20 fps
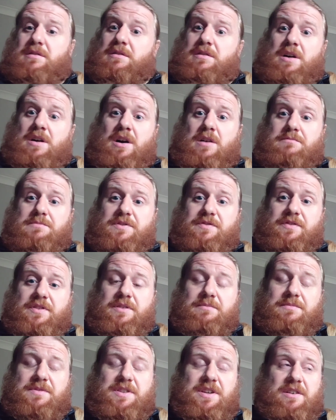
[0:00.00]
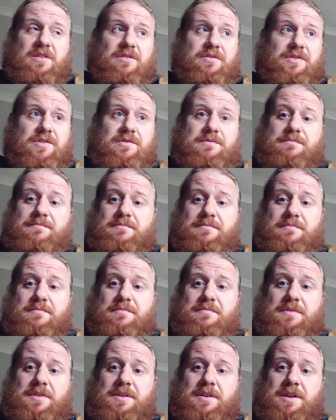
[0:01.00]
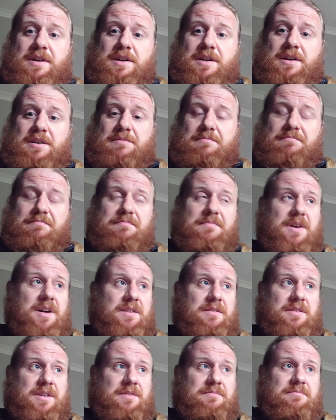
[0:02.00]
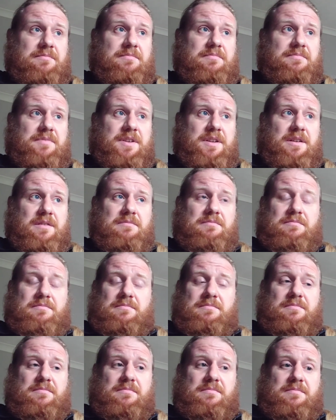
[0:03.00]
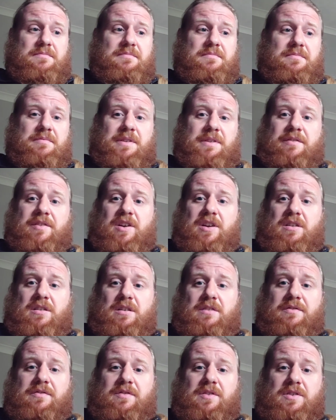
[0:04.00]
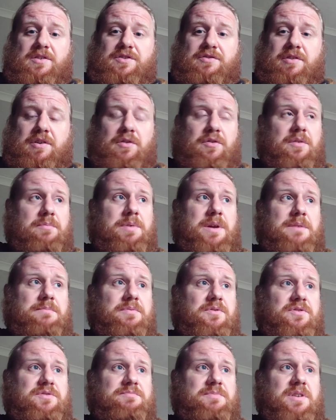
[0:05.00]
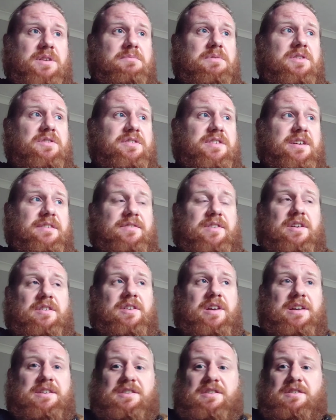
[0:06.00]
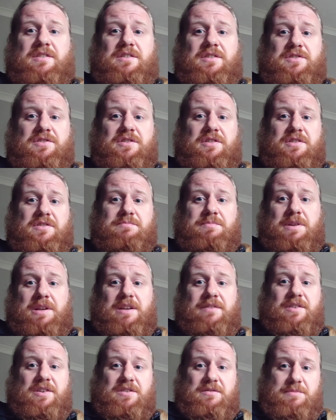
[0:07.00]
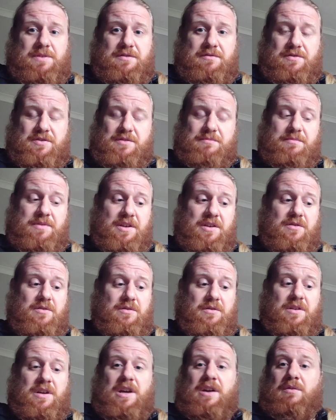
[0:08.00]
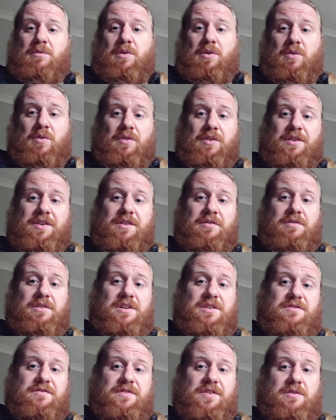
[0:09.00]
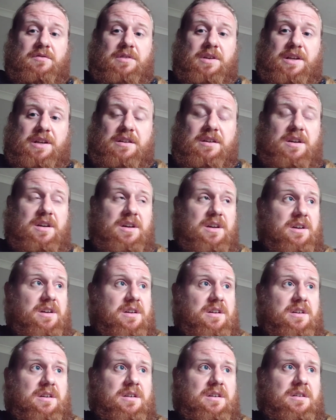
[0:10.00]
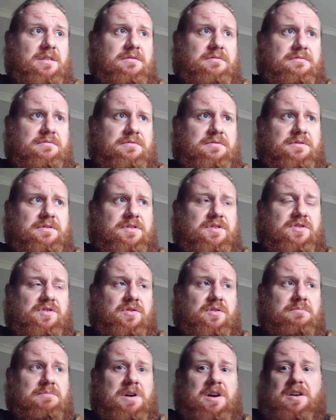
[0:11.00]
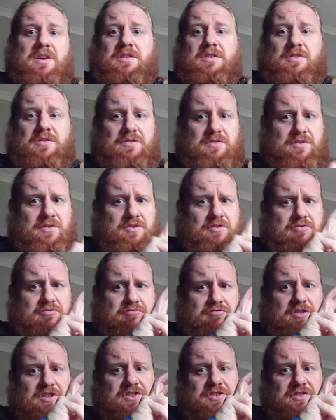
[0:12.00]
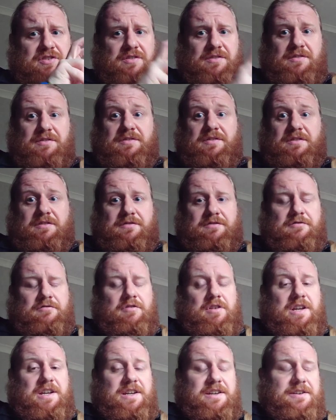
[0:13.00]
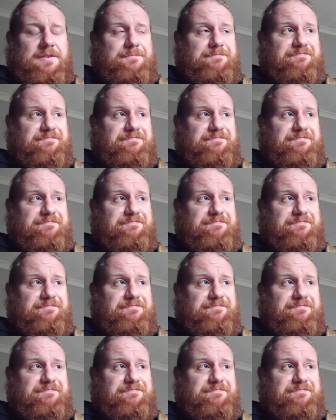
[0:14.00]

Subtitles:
homes for themselves, and living a life of luxury on other people's money because they've donated to the church, believing to be doing something good, when all they're doing is fueling some Christians' greed.